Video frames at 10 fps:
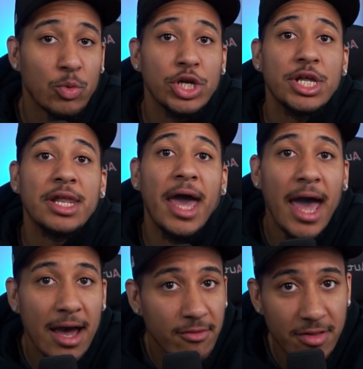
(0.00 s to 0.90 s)
we did
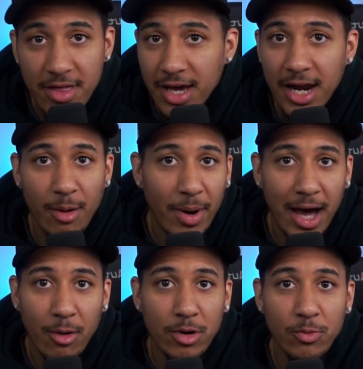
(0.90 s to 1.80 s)
everything in our power.